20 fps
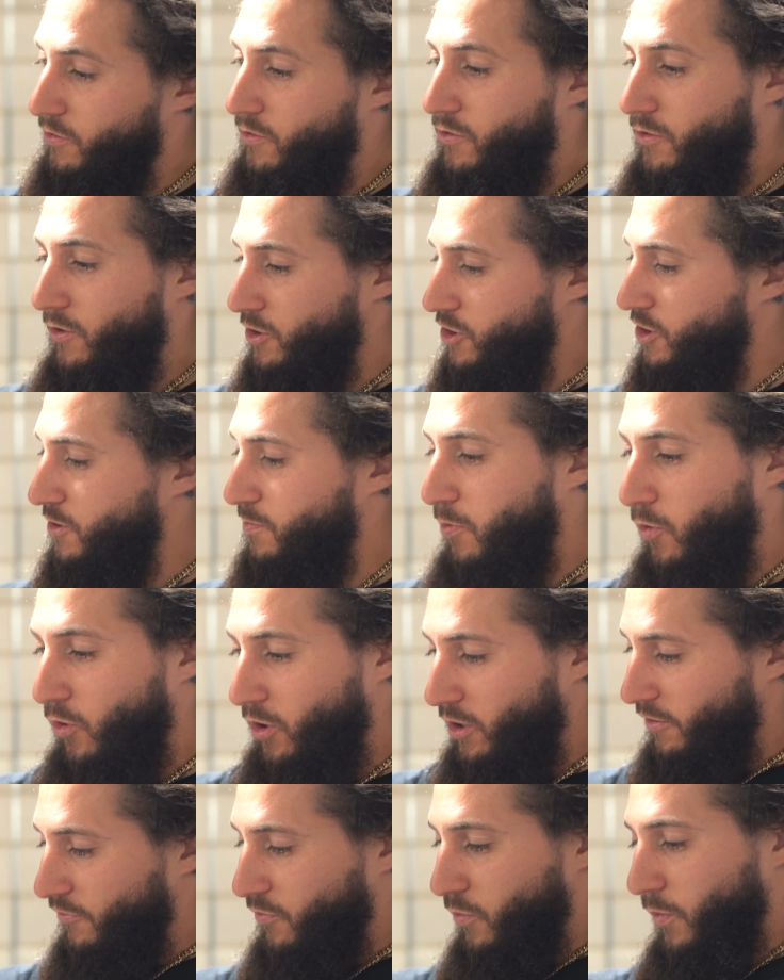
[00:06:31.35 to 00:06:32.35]
the
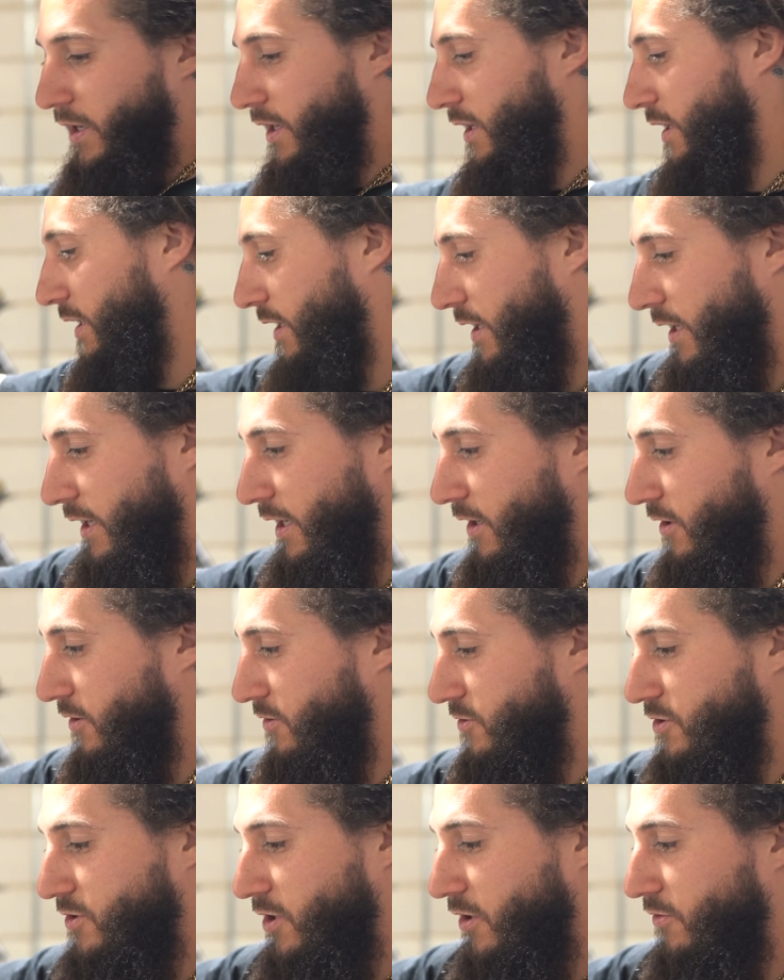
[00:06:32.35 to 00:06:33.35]
sport of wheeling or
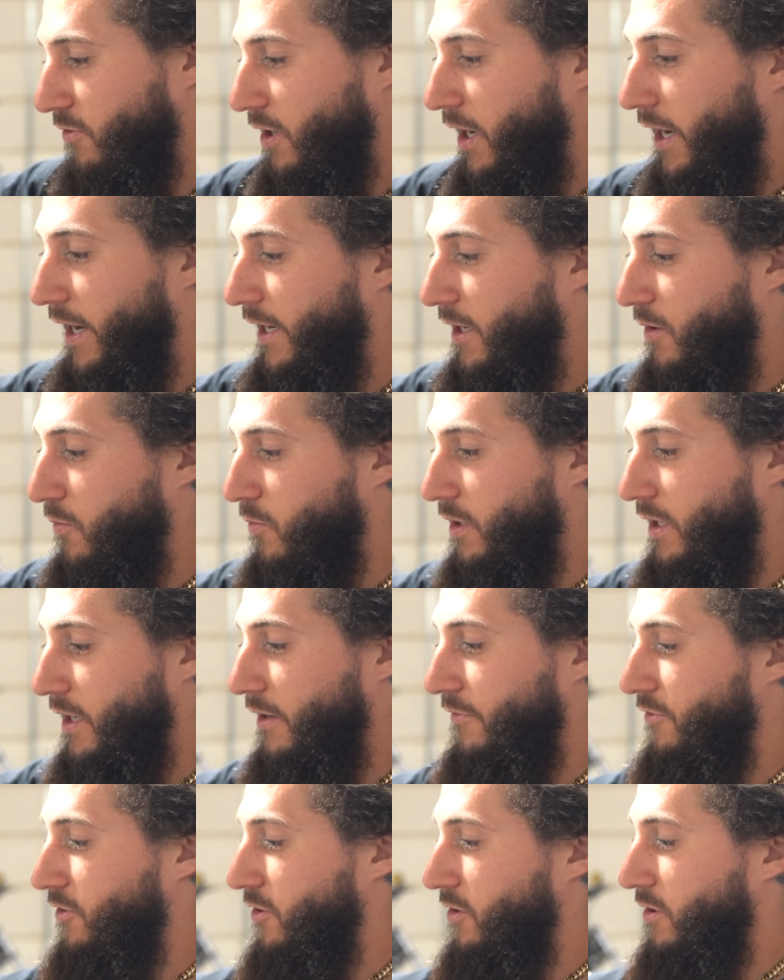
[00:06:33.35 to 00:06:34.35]
stunt riding,
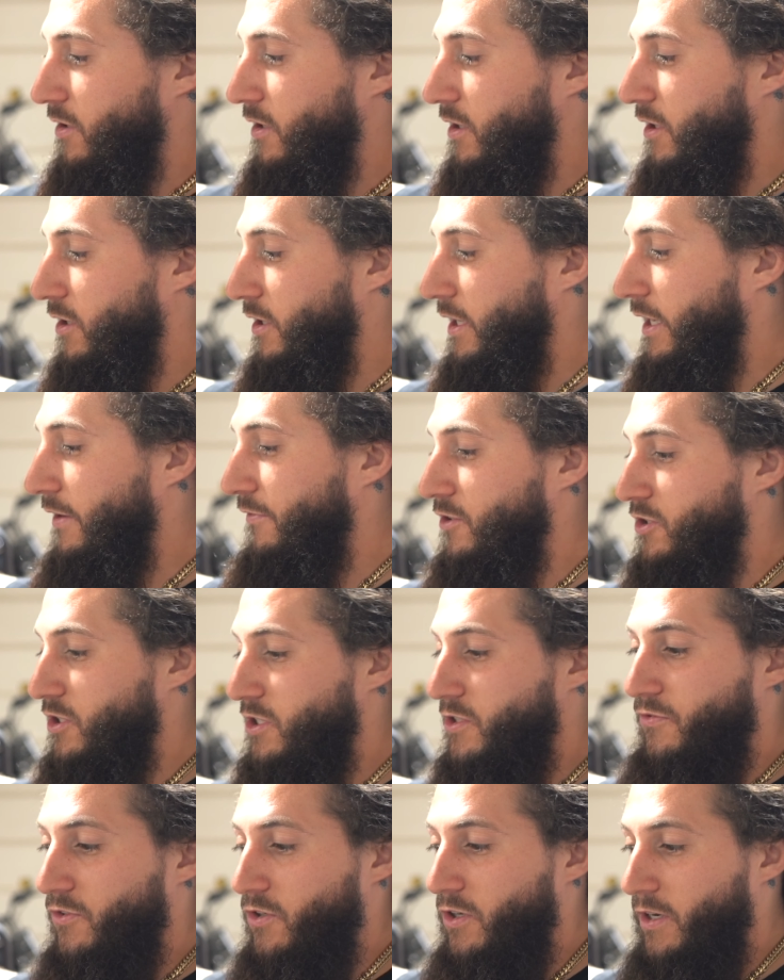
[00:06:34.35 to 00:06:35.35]
whatever, even
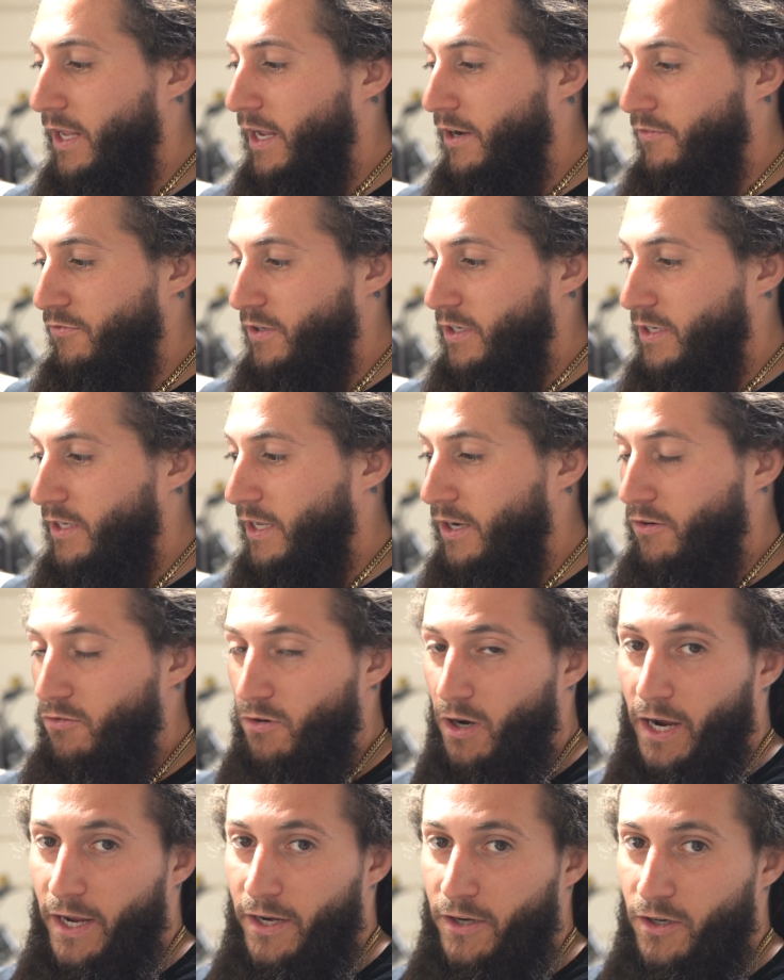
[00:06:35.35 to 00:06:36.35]
just for an everyday
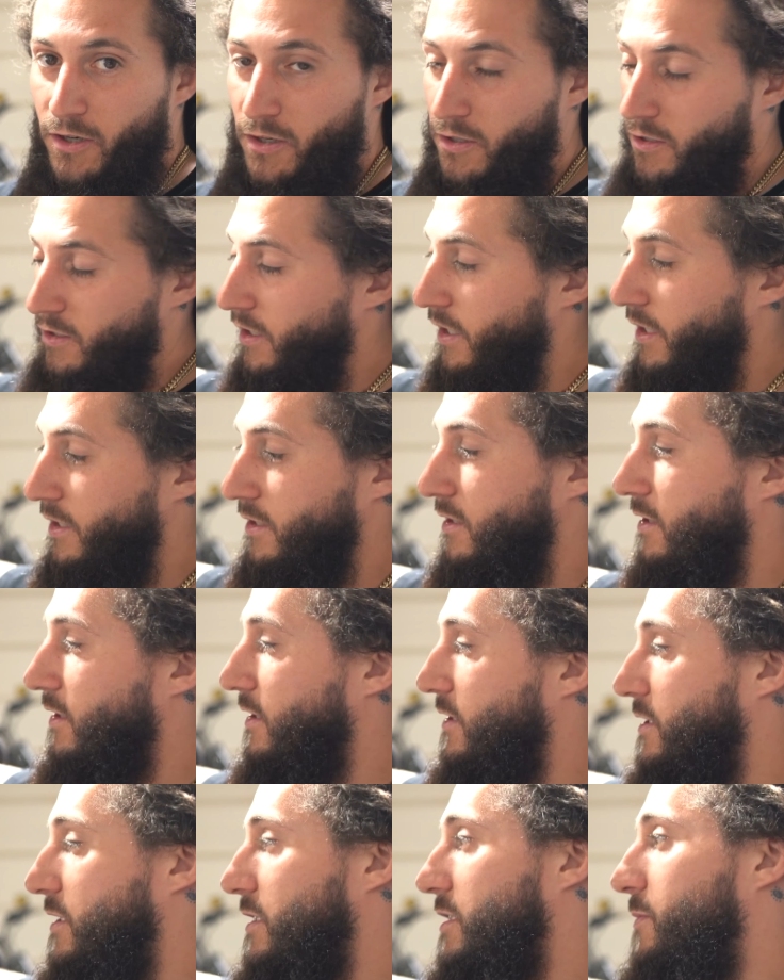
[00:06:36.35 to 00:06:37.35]
rider,
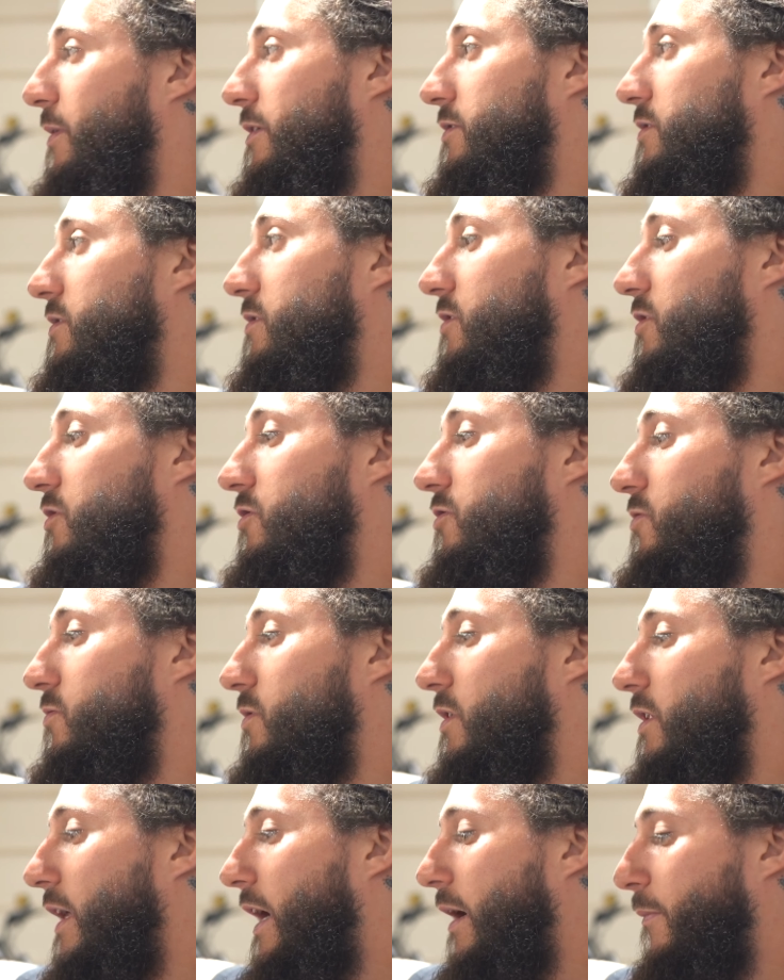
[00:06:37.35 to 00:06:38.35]
the suspension is going to do
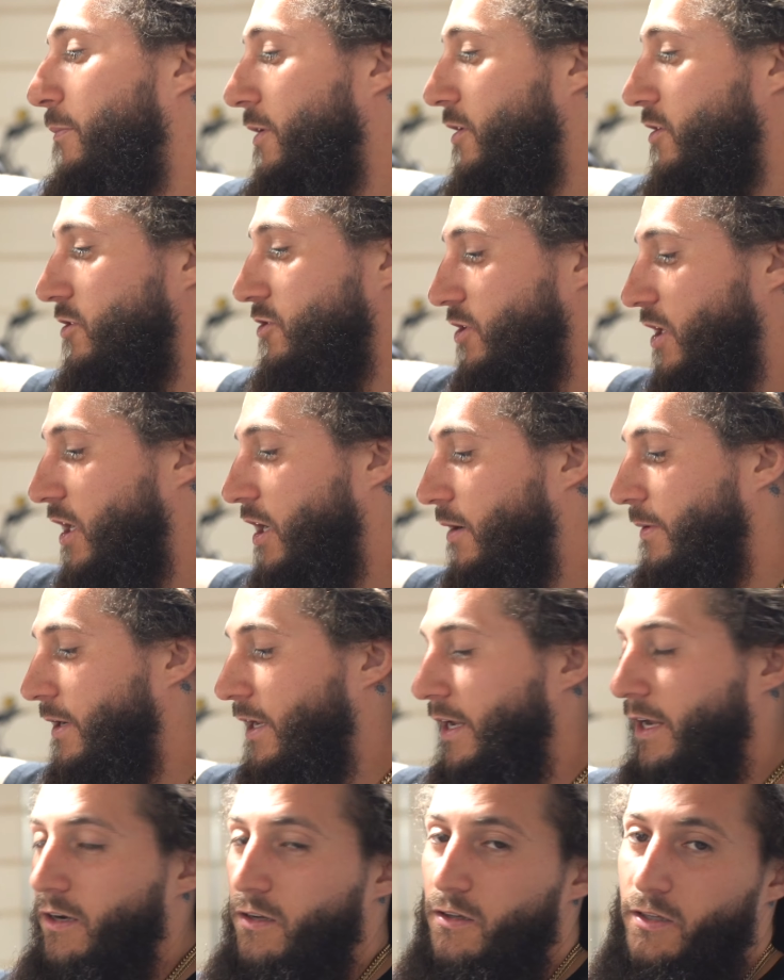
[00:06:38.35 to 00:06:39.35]
a lot better job at
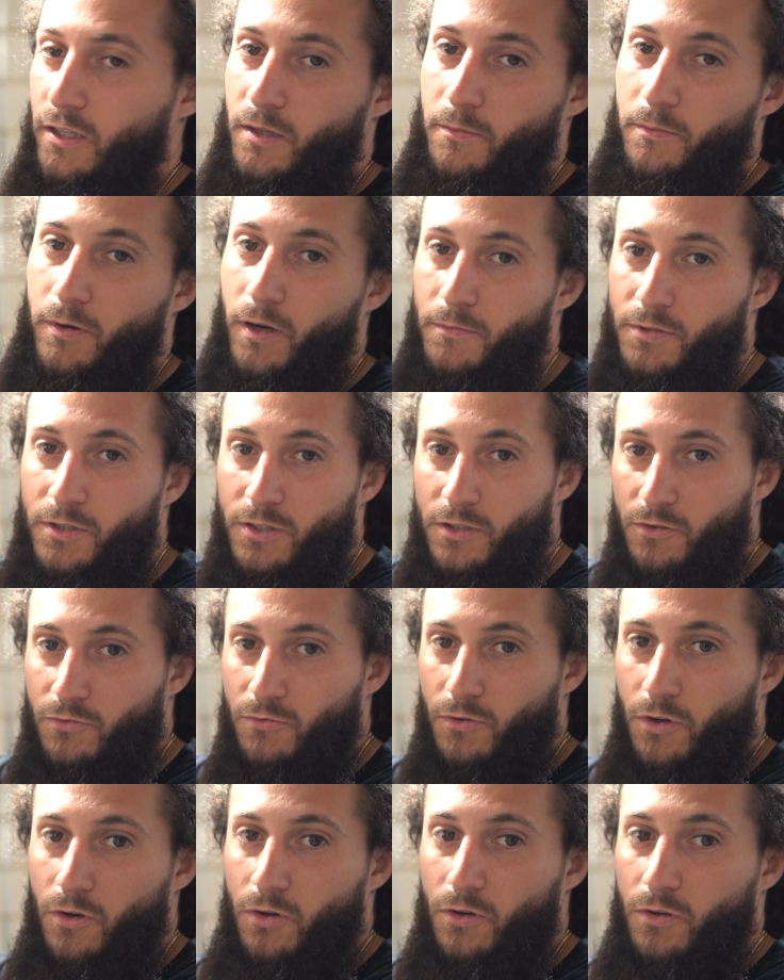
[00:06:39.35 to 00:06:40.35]
handling the bumps in the
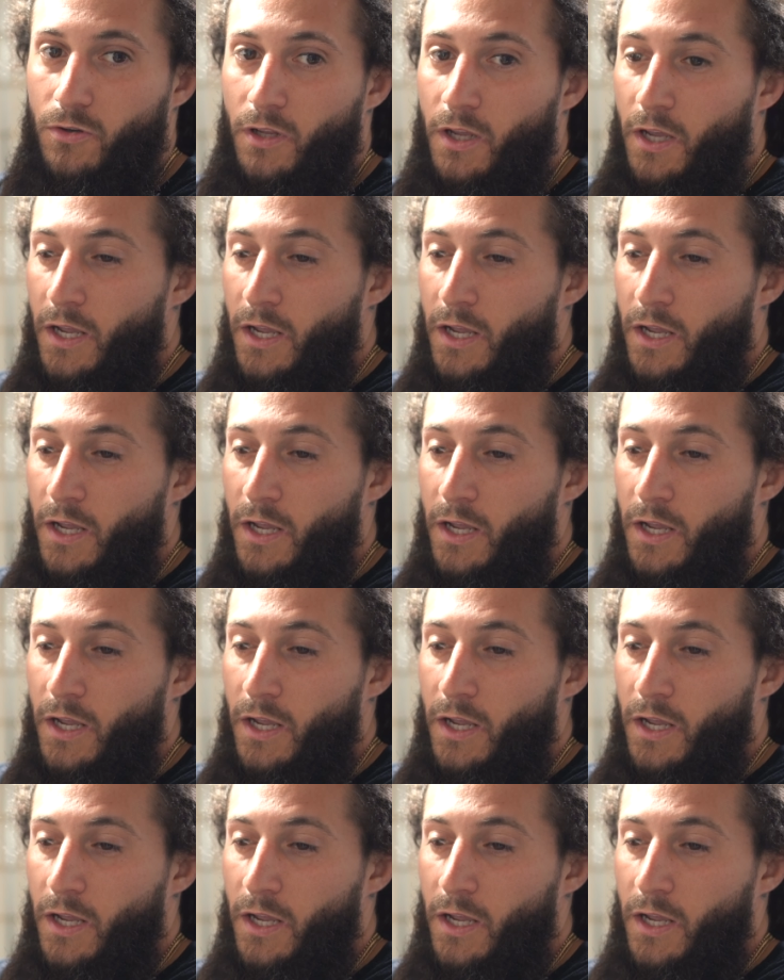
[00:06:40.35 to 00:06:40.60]
road.